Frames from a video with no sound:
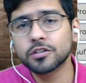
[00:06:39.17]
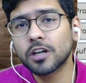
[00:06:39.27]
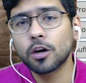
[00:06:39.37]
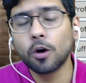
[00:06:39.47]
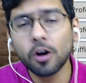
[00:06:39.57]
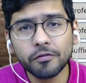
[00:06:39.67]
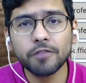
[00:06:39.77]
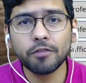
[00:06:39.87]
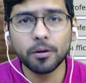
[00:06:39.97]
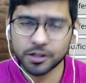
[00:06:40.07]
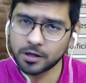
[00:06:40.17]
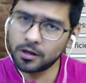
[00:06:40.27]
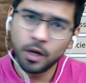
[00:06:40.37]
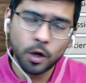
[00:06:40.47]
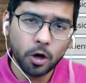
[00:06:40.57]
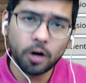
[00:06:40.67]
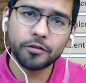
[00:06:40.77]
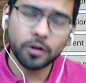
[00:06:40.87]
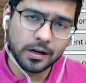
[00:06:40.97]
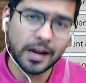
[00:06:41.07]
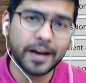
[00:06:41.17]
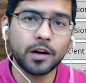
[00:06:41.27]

a lot of information of your client.